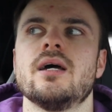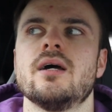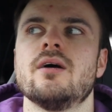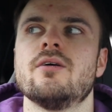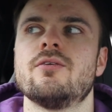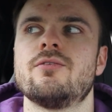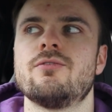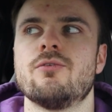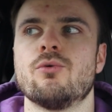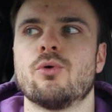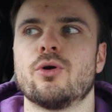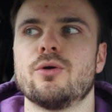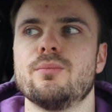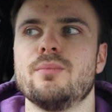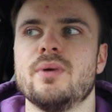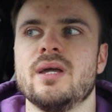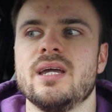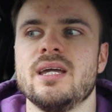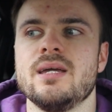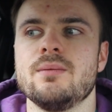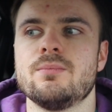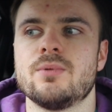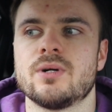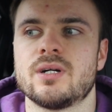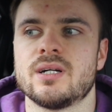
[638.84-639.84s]
for
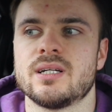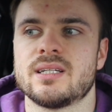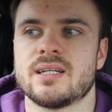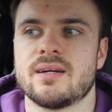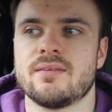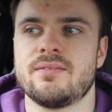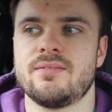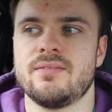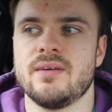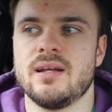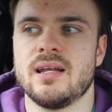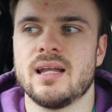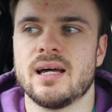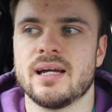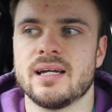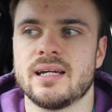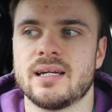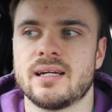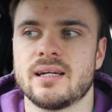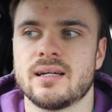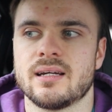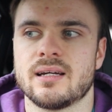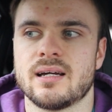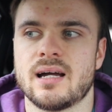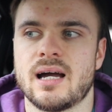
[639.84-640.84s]
me because I feel like
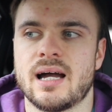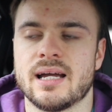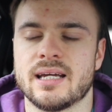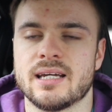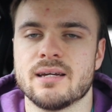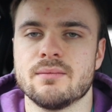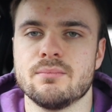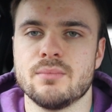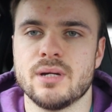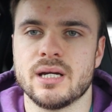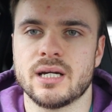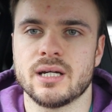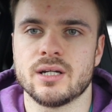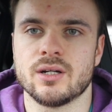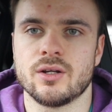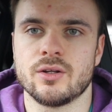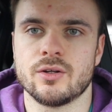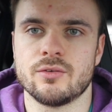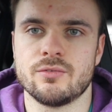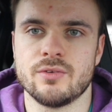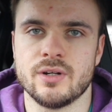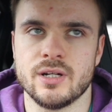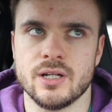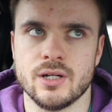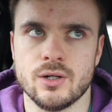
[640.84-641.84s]
I can make another
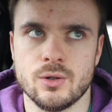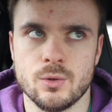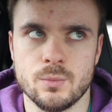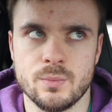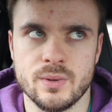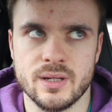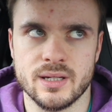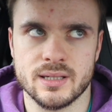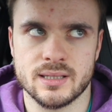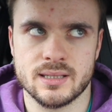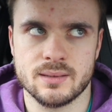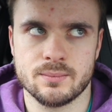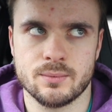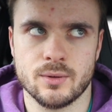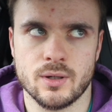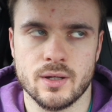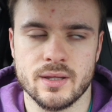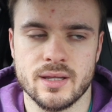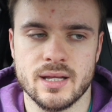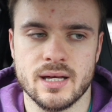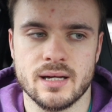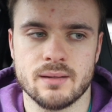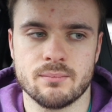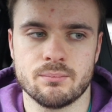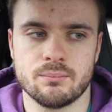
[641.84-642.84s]
video based upon
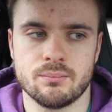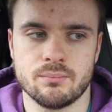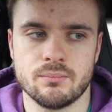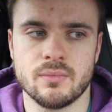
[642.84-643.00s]
that,